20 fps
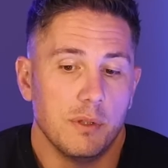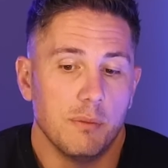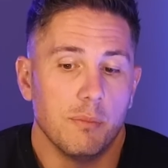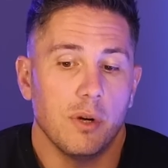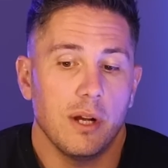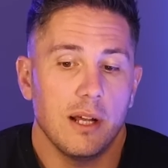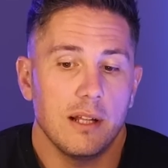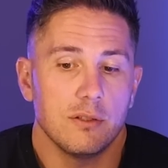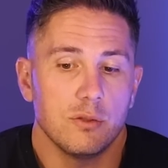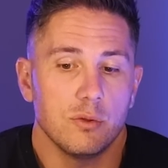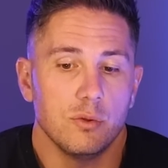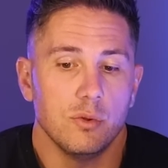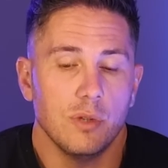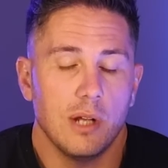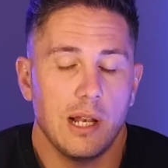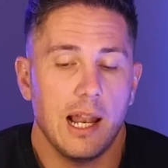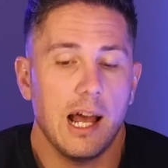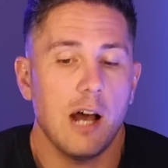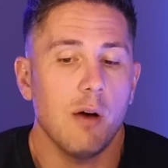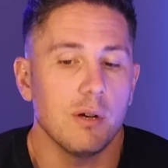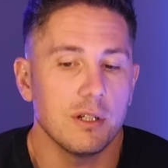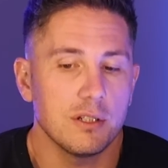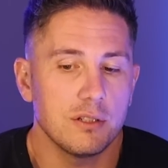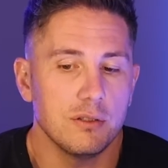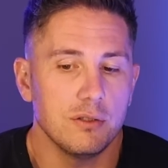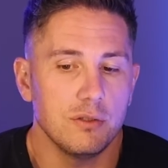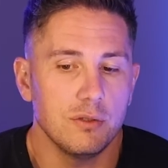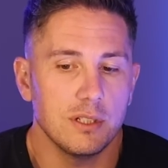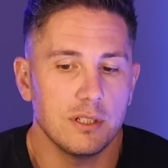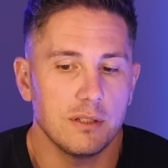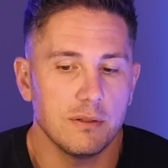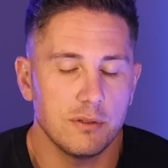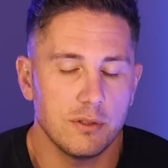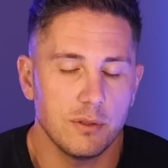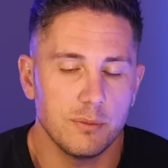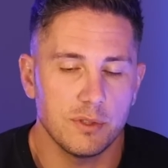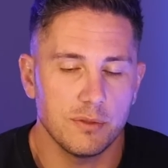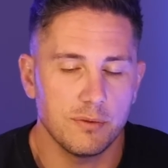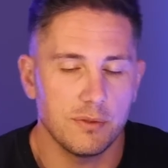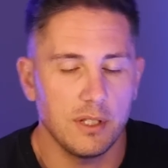the brands who allow us to do it in
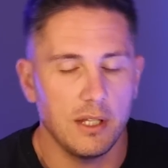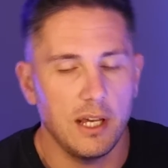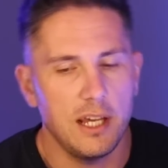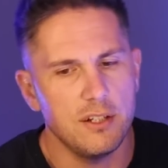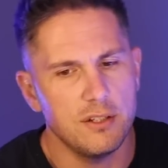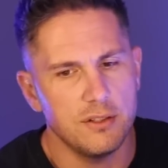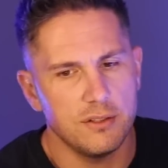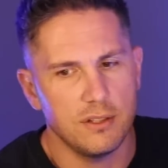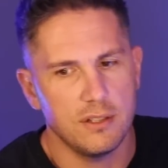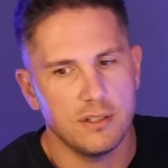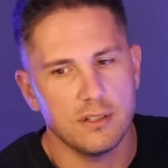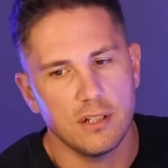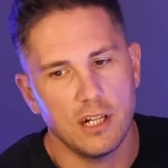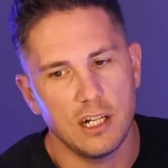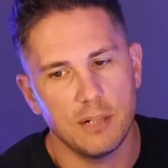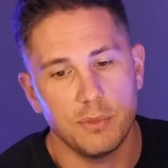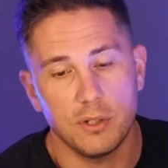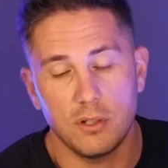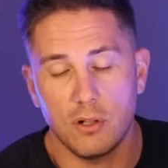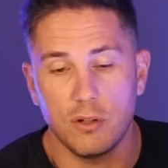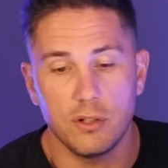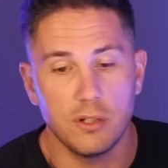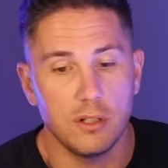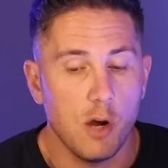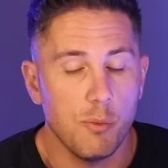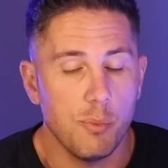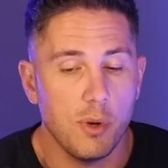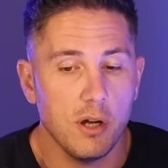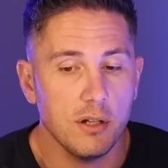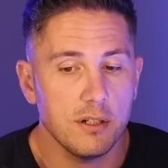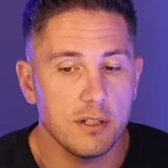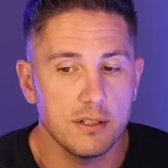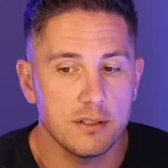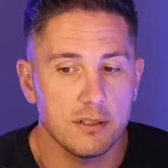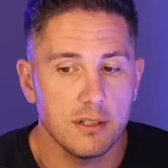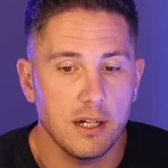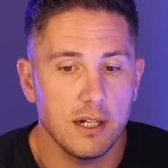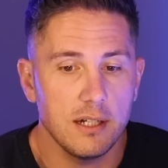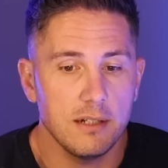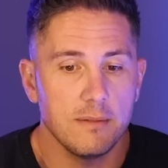terms of the agency side. But on our partner
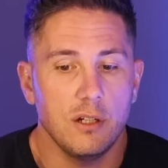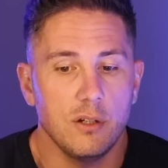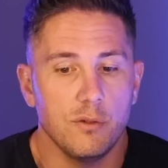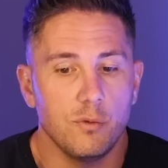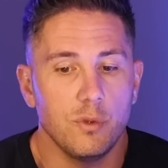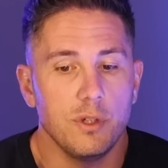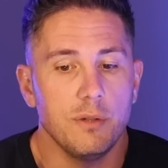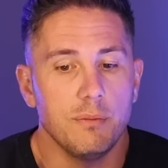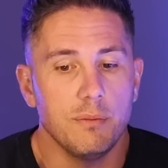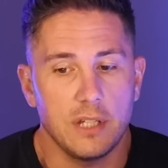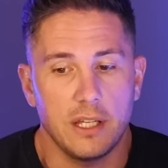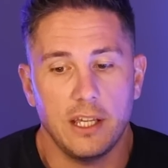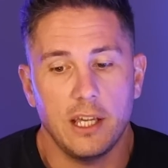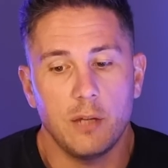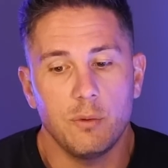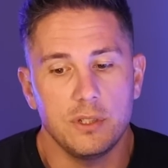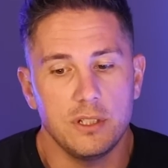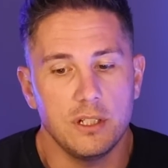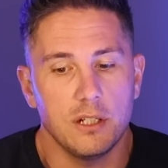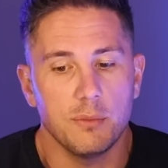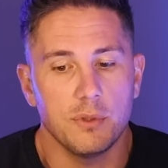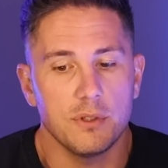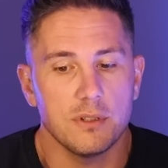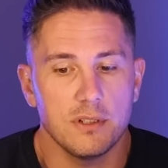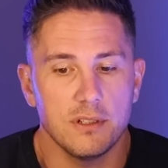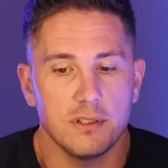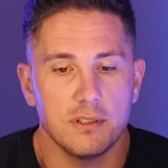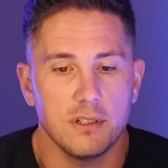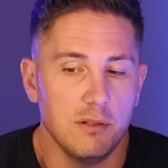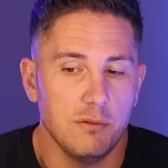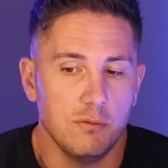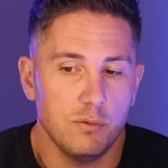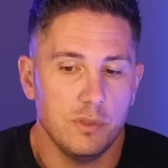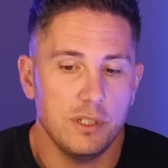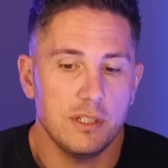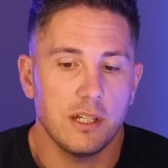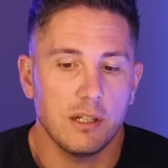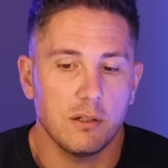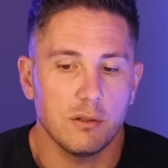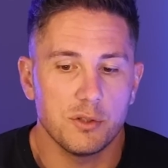side, if we take equity in a business and we
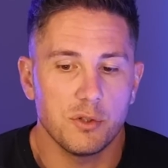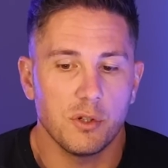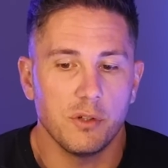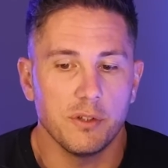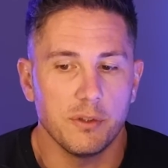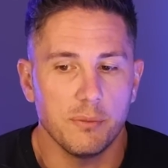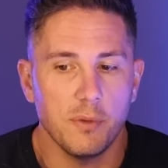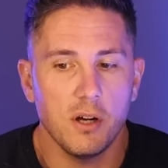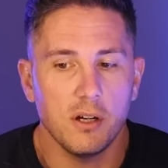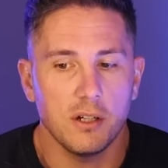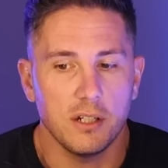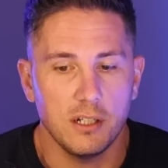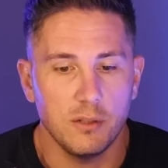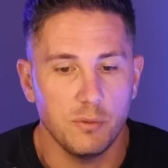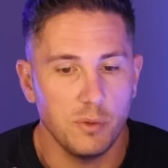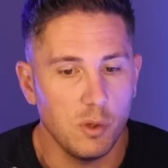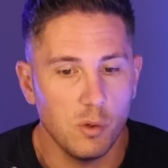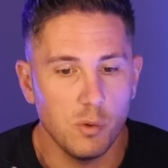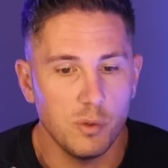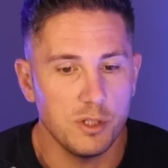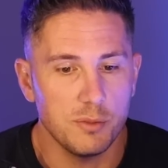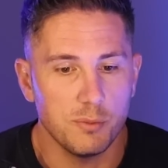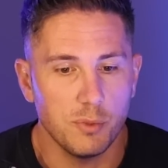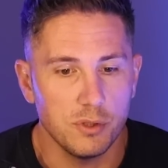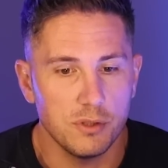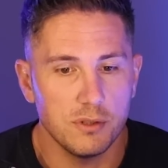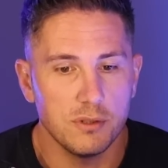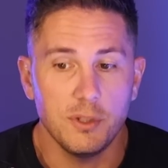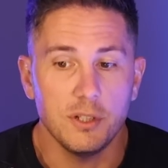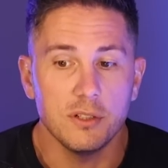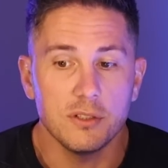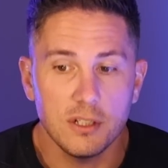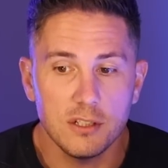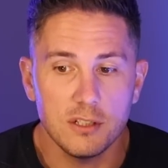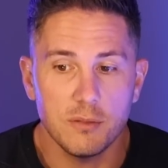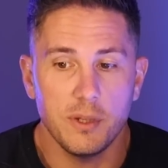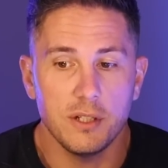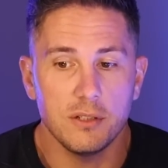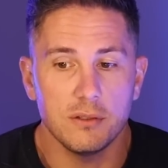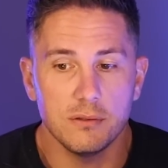take control of the marketing, we always put,
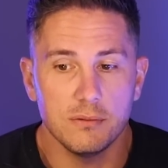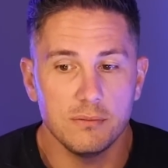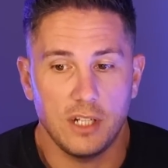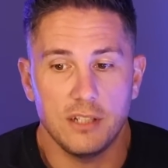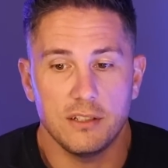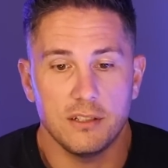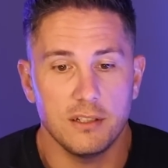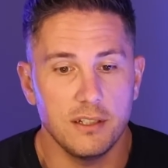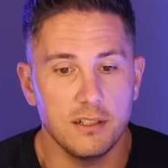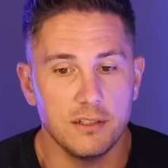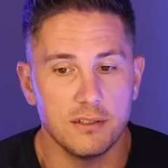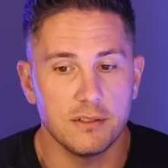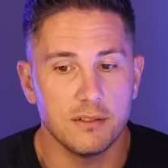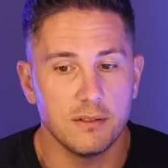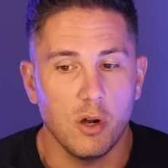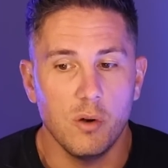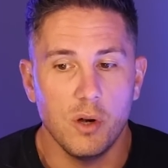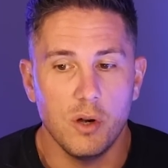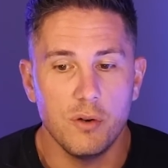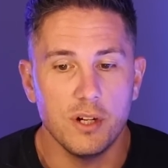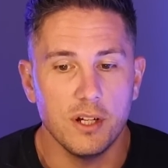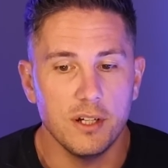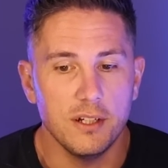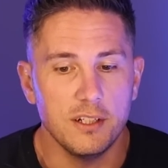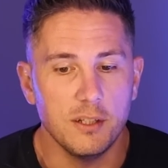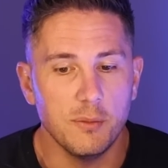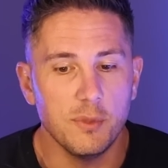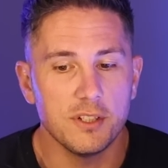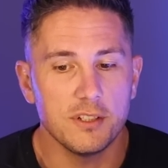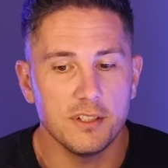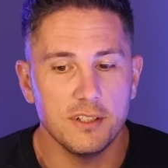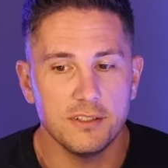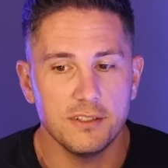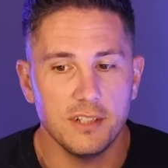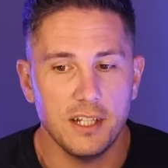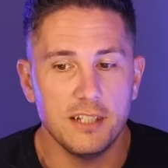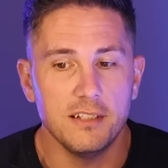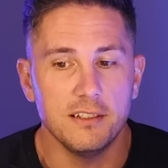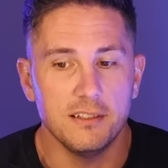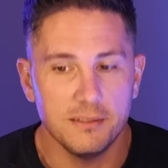Sentimental, Jason is co-owner in the business,
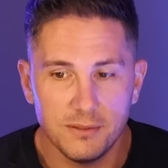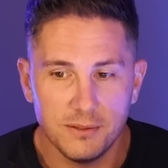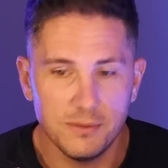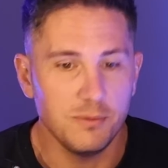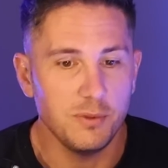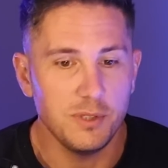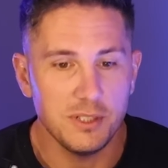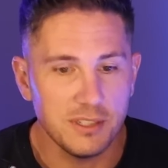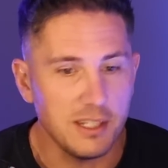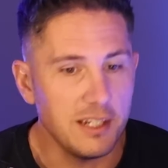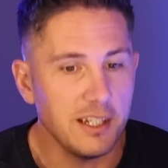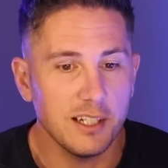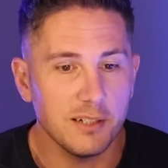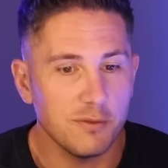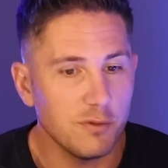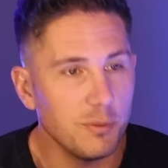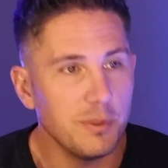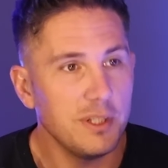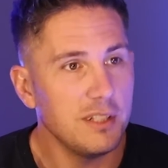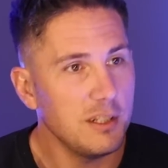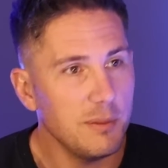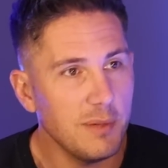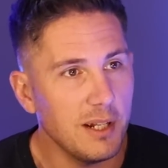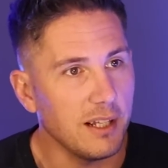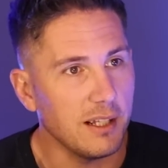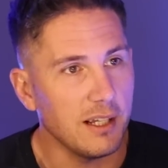and we're sending it from his email